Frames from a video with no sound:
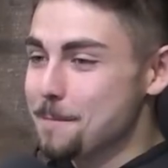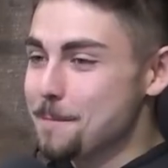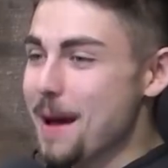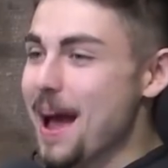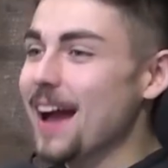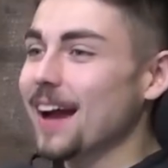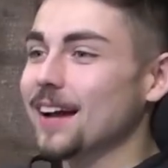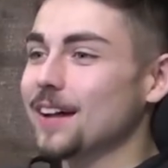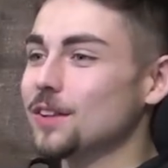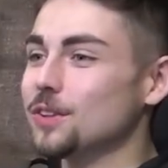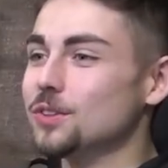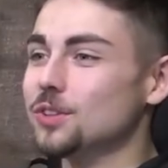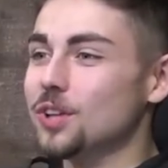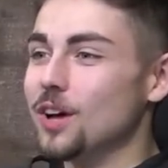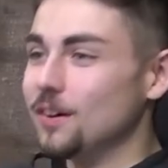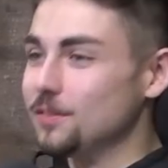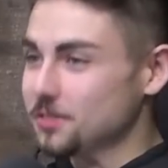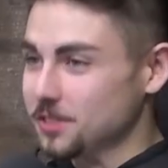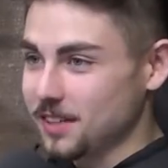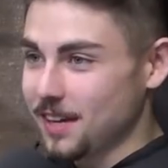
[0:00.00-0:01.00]
Mac
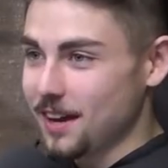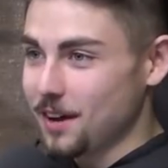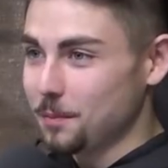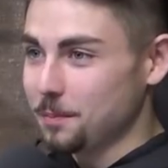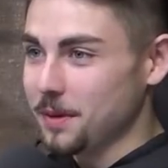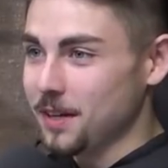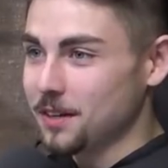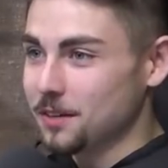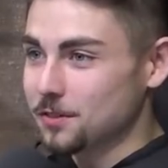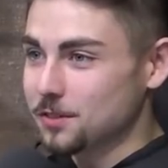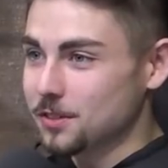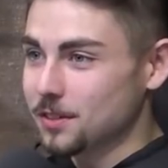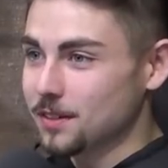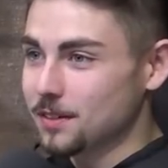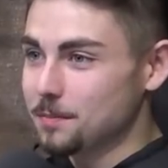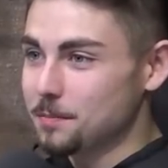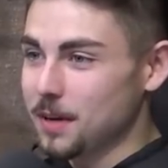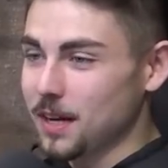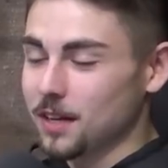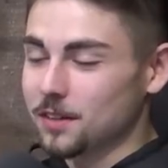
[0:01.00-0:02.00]
loves Cal
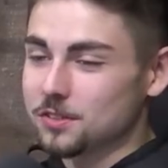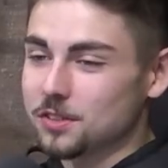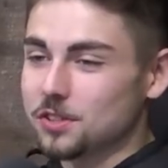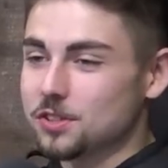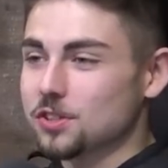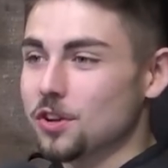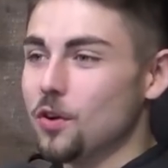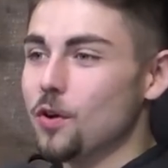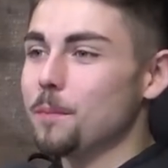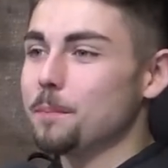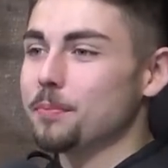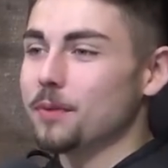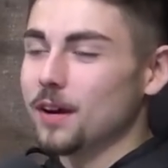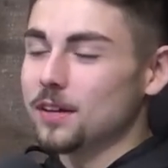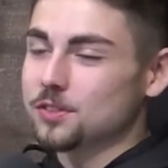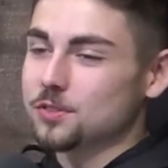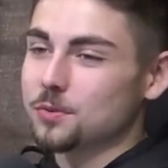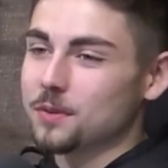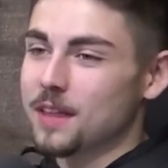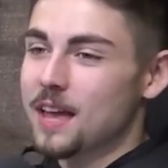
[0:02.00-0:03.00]
Peterson because he's so
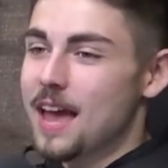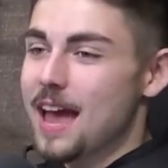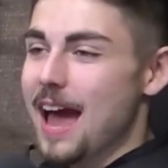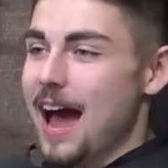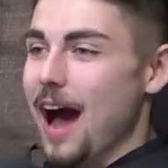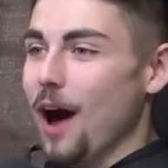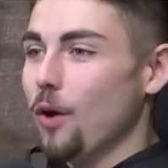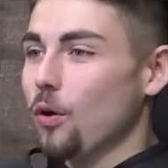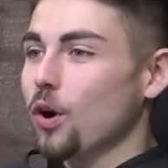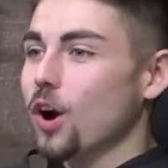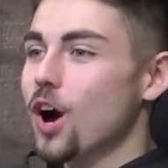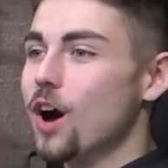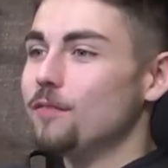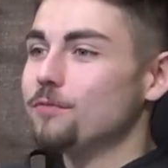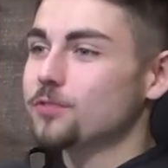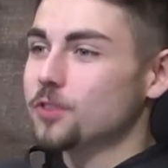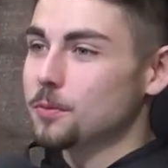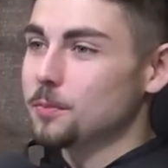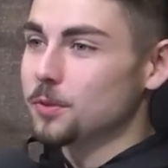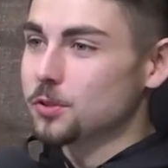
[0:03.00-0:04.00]
impressed with how
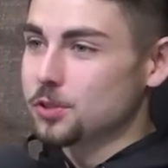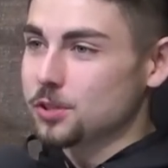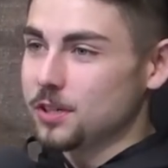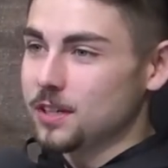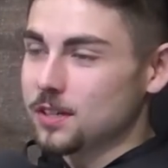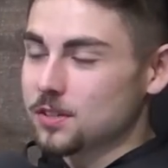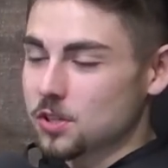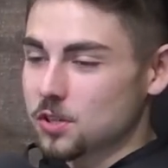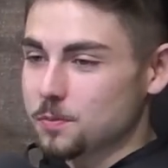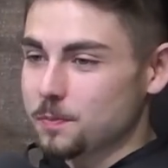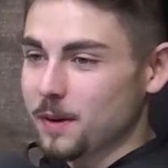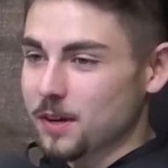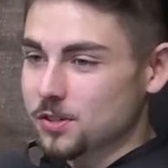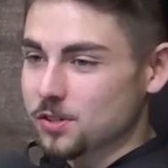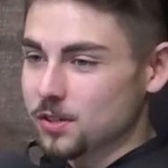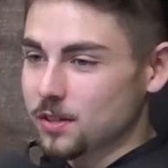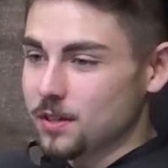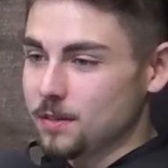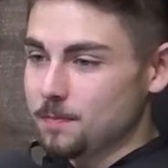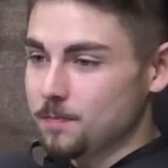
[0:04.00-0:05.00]
comfortable she is,
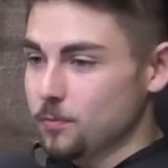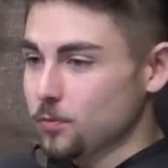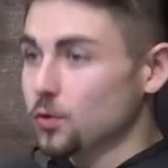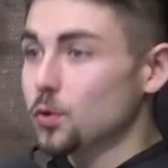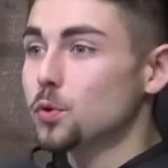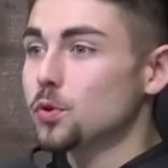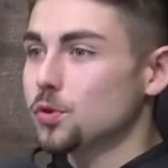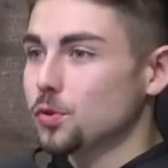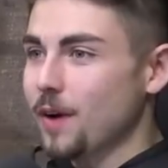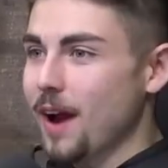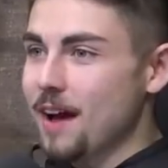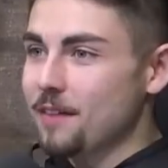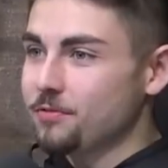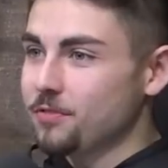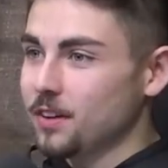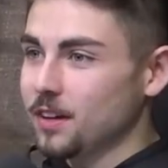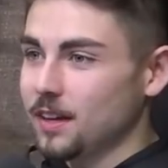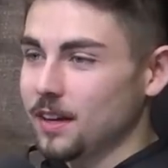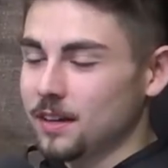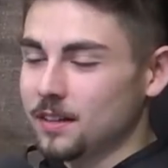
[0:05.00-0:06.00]
especially through
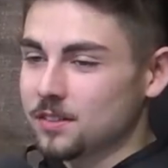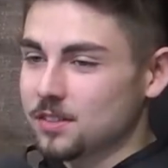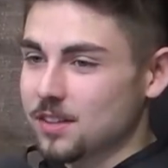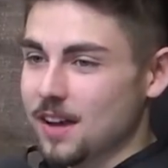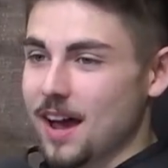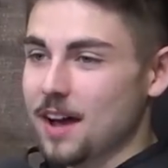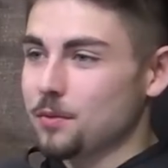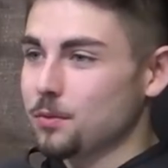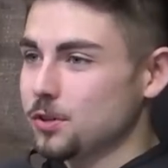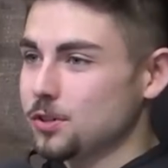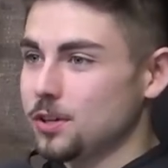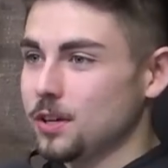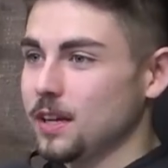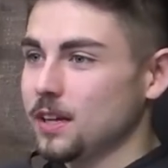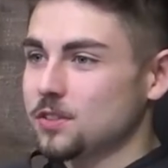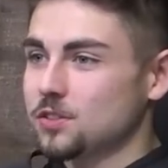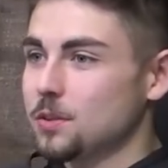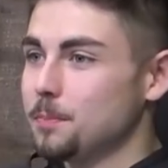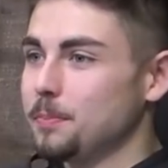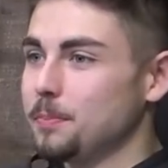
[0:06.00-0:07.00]
traffic inside. When she
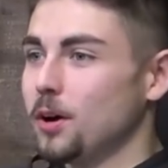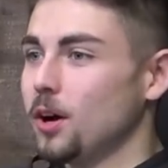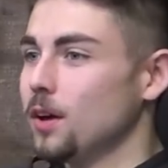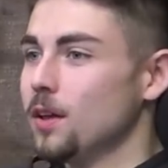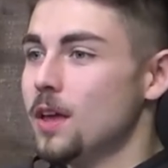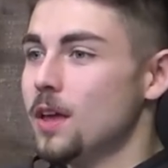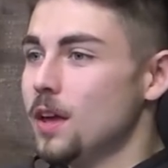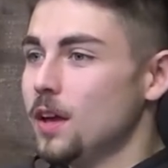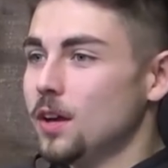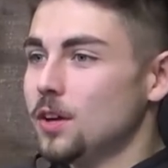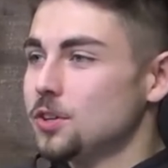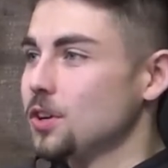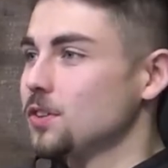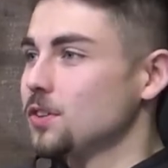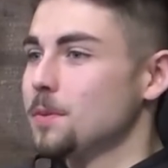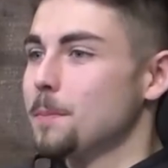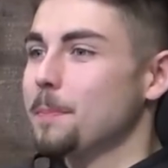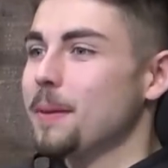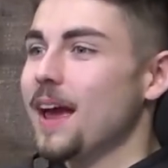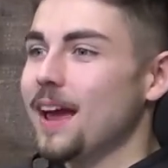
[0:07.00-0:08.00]
gets the ball, she
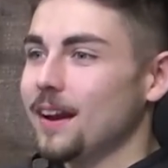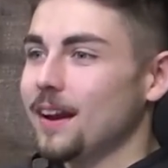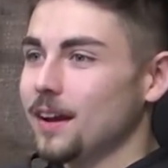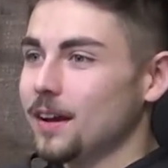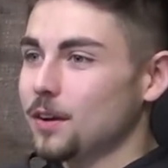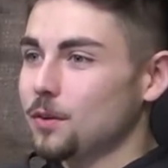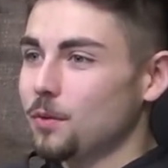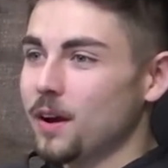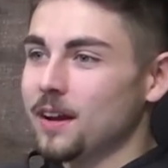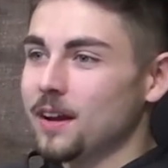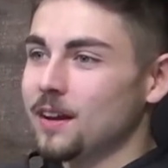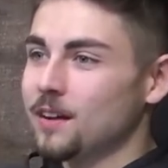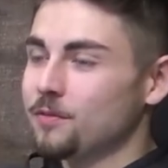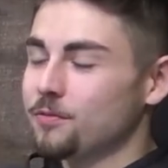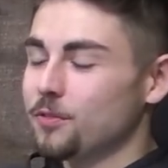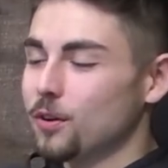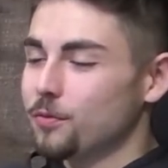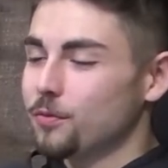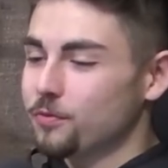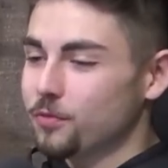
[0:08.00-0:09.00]
doesn't panic, right? And
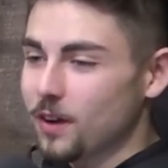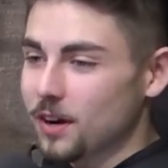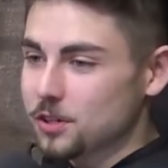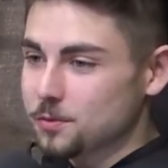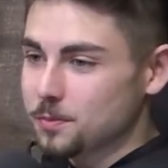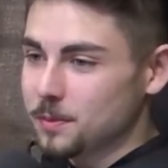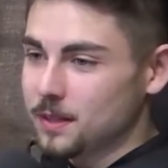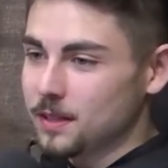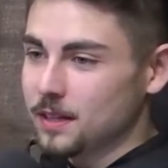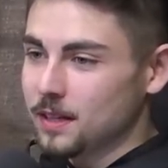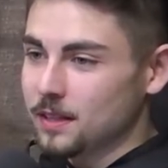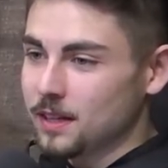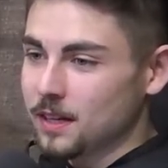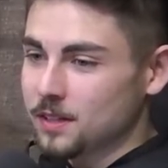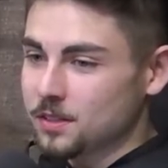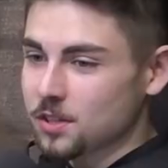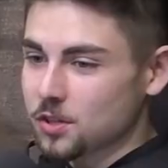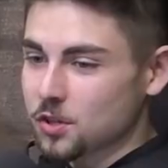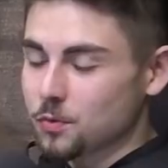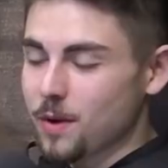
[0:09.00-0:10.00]
for a freshman,
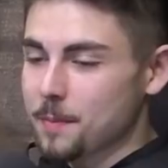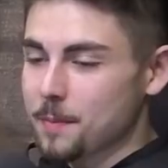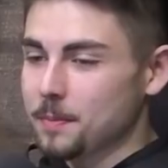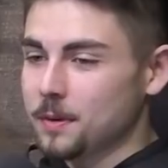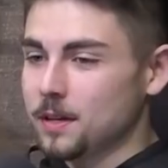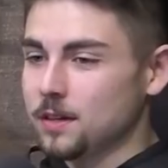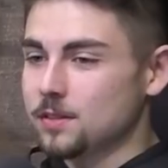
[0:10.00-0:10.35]
that's such a weapon.